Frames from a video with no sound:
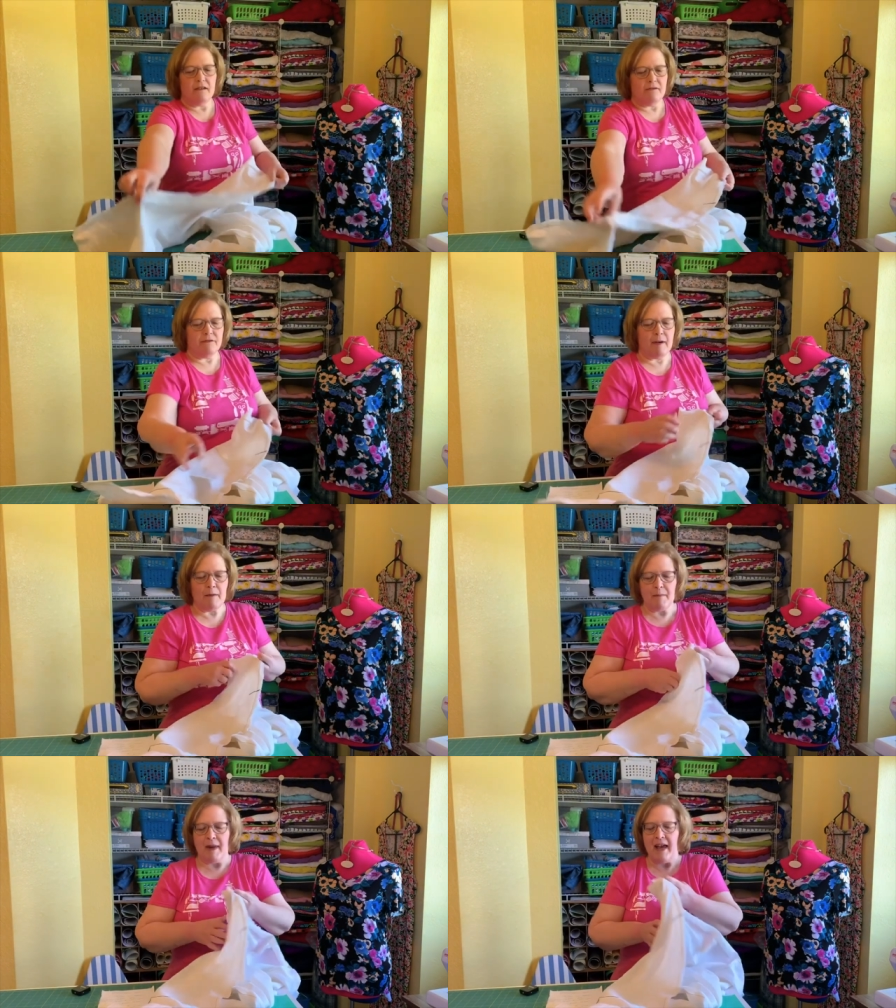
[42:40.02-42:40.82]
from
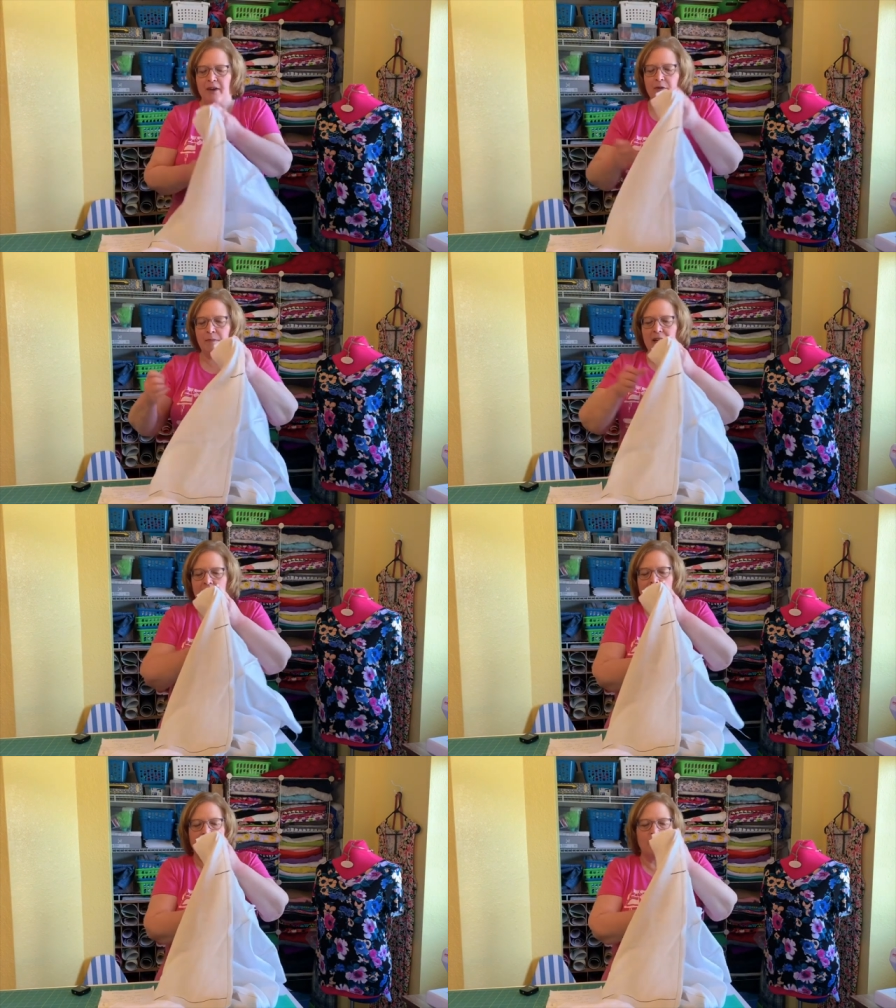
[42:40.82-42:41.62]
the pattern
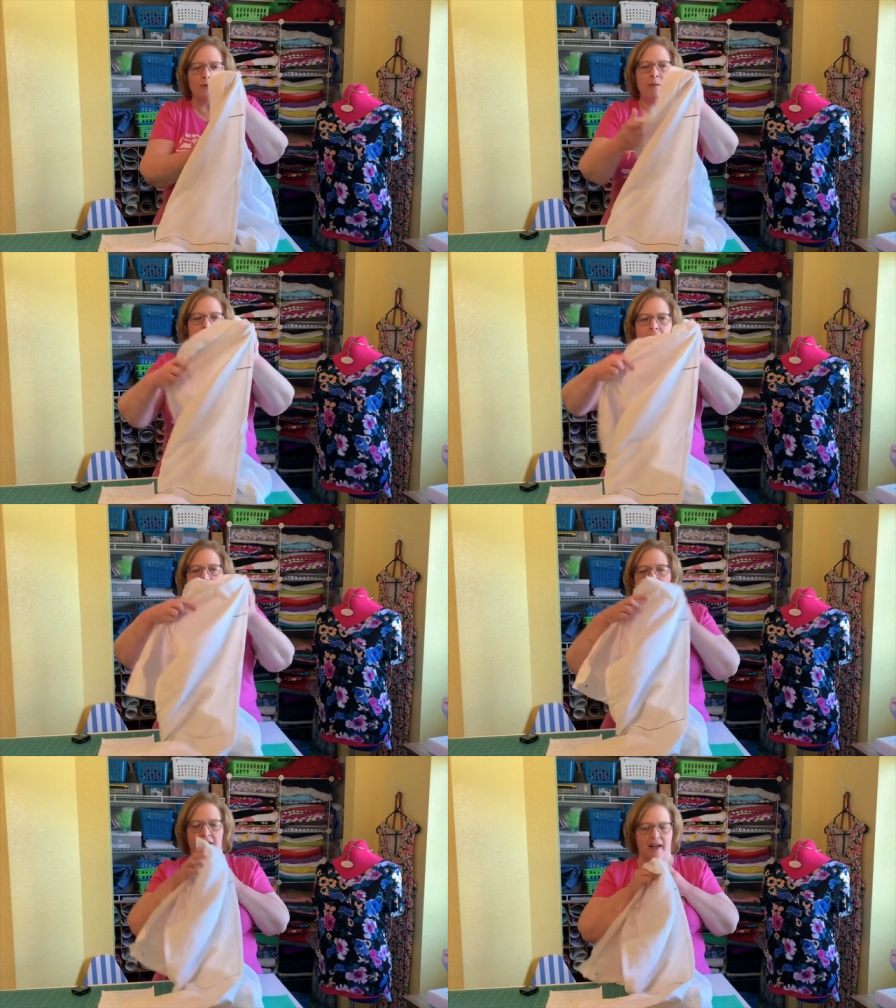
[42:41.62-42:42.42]
piece, you
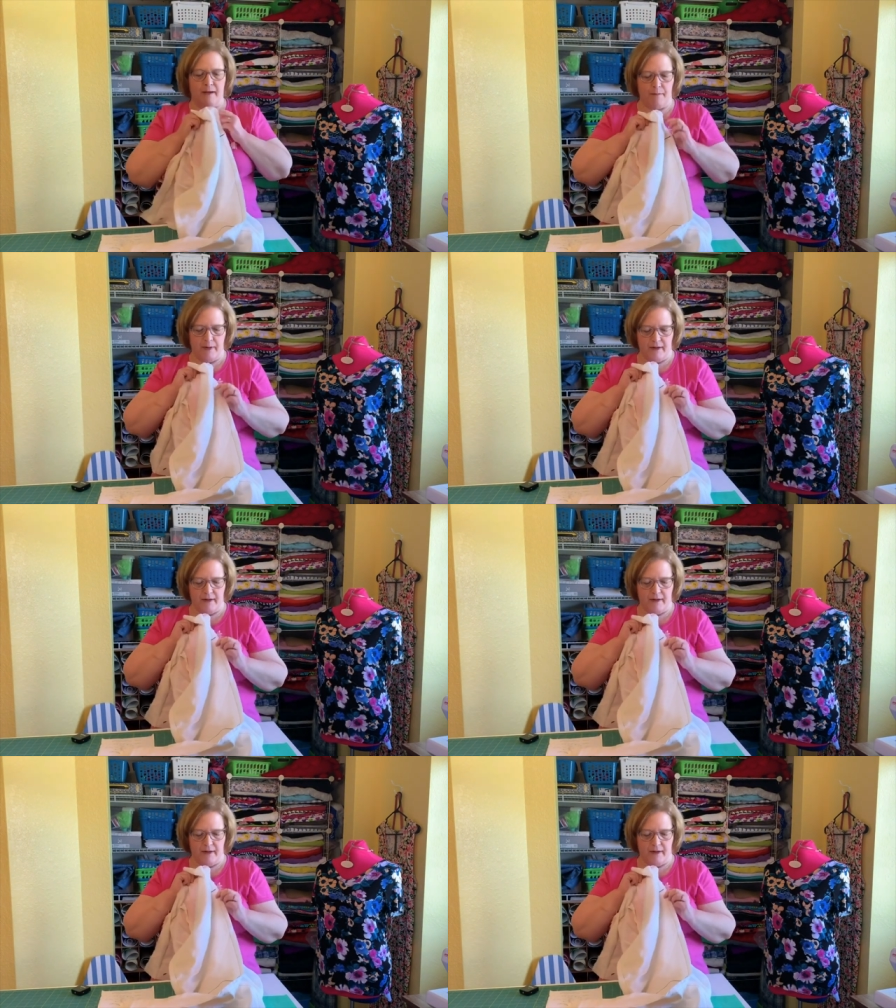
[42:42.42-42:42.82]
mark your hip